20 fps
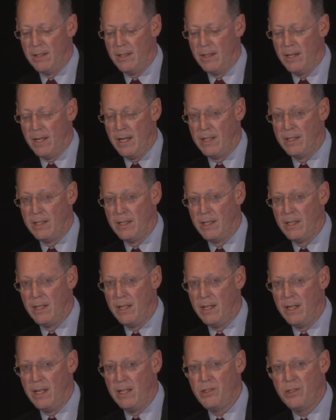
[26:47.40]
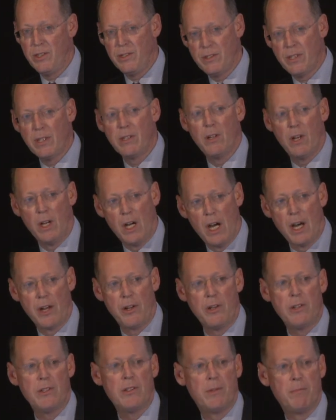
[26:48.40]
And it's just an
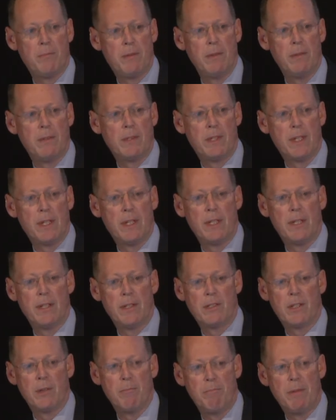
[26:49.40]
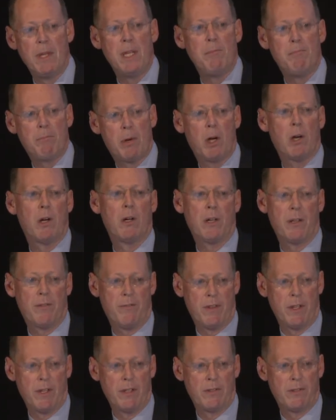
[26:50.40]
honor to be part of
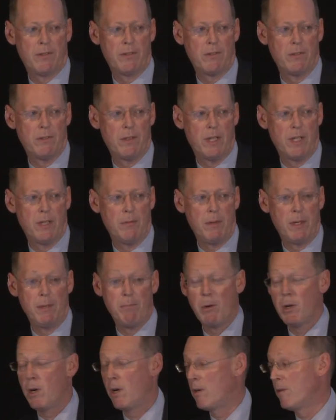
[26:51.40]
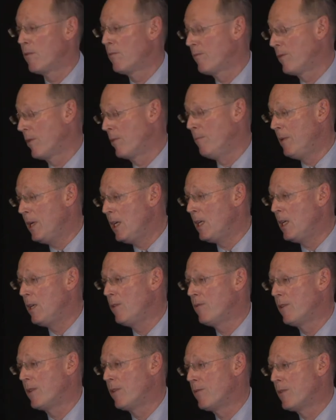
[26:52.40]
this, and to be part, for me,
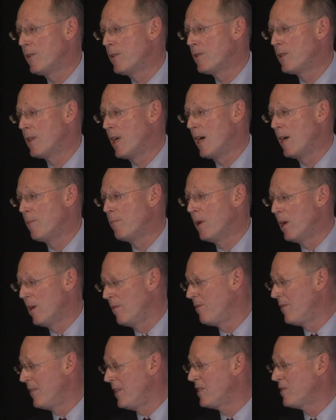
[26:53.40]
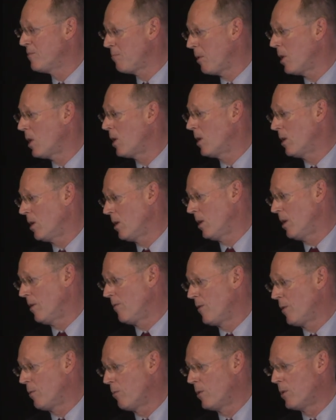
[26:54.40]
for the first time, of this part of
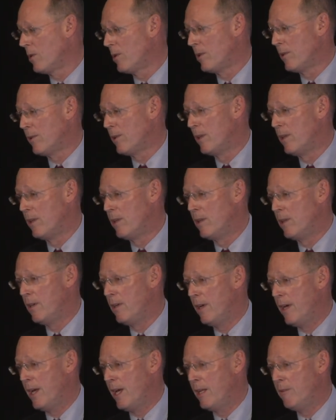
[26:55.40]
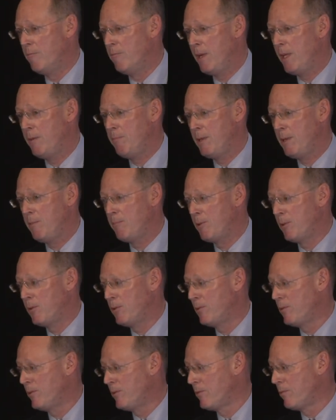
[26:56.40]
the world, and meet people
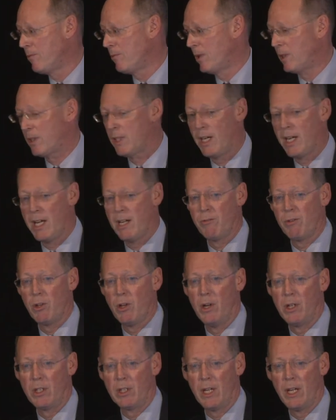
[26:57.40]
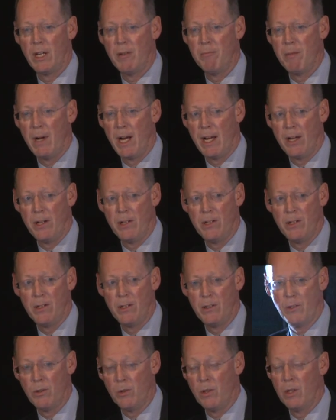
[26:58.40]
whose work I have long admired,
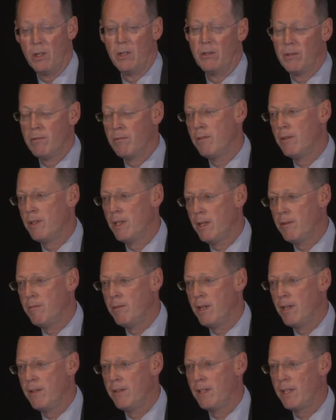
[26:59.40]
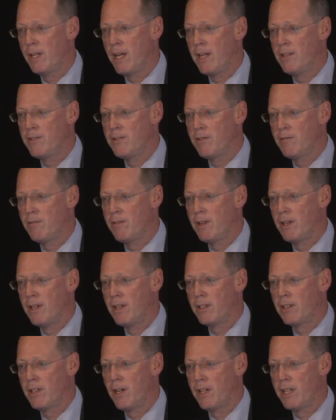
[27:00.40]
or in the case of
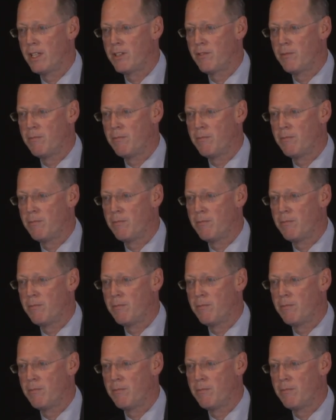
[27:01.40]
our colleagues from